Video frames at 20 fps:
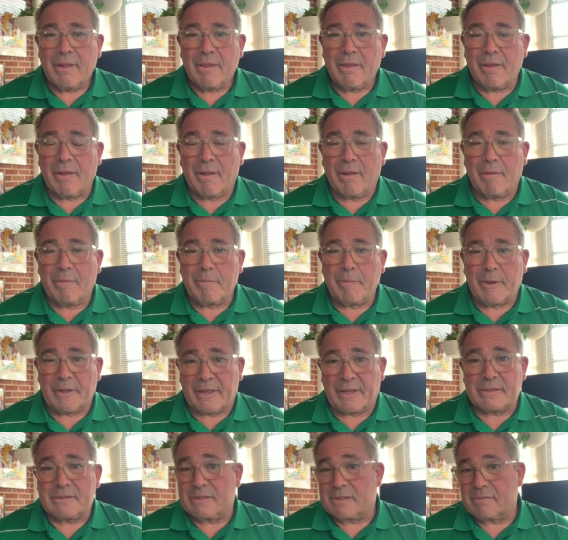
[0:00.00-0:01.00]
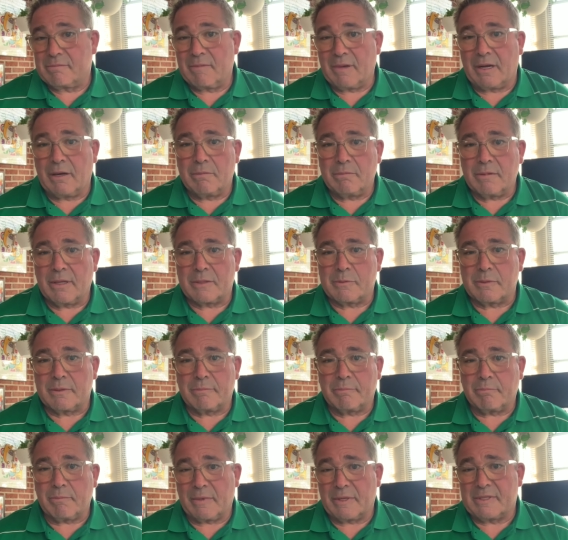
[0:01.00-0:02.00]
Um, but that's, you know, that's what
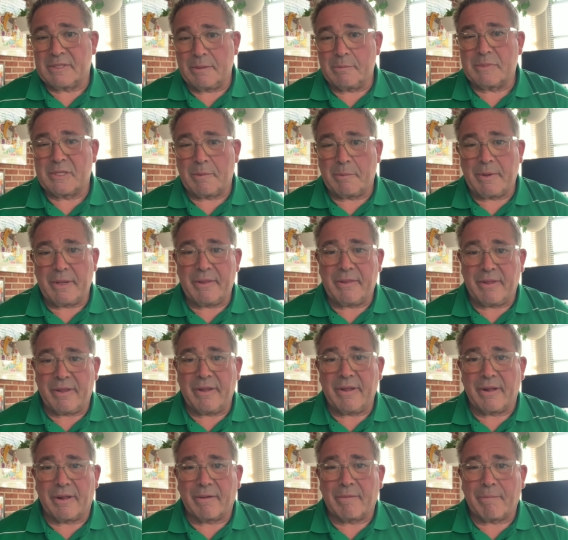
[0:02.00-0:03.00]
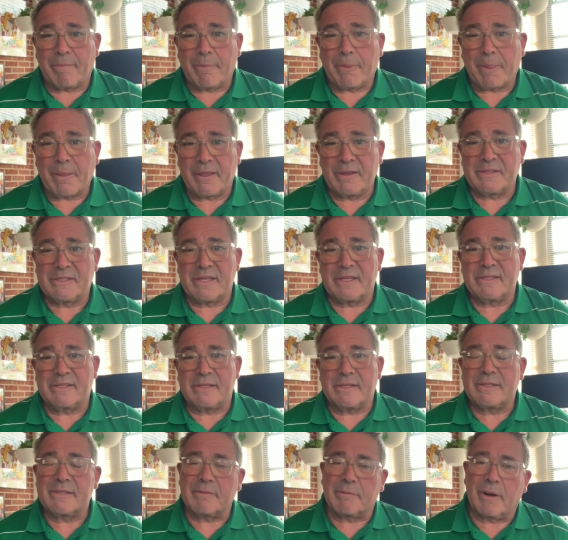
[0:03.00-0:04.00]
it seems to be the uh,
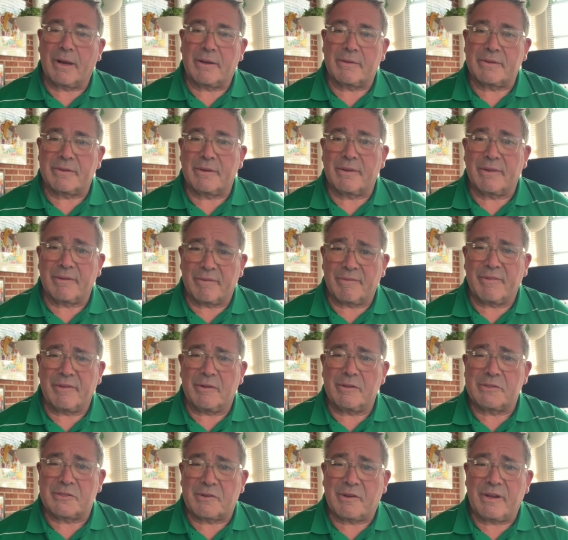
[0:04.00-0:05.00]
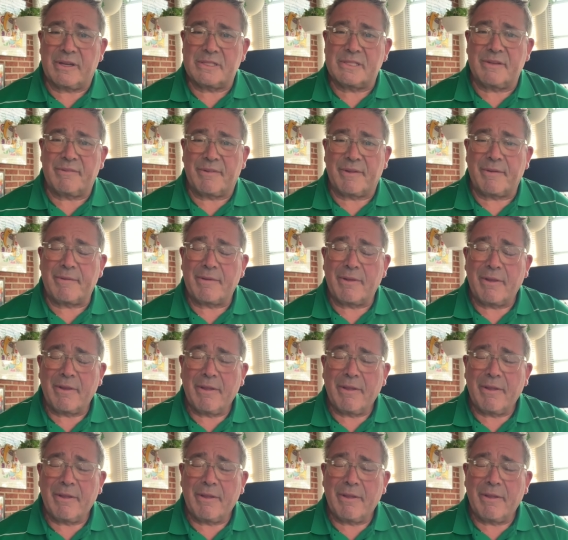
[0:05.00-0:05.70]
consensus around the village of Caseyville.